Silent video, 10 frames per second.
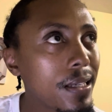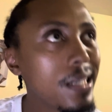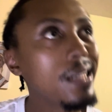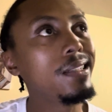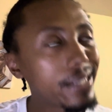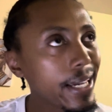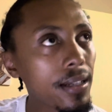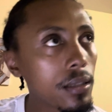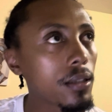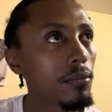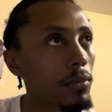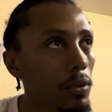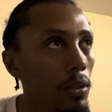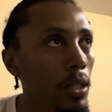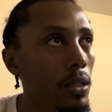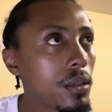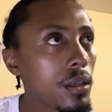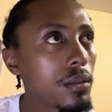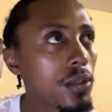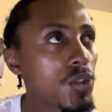intend.
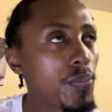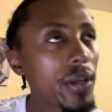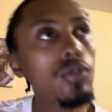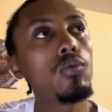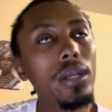It speaks to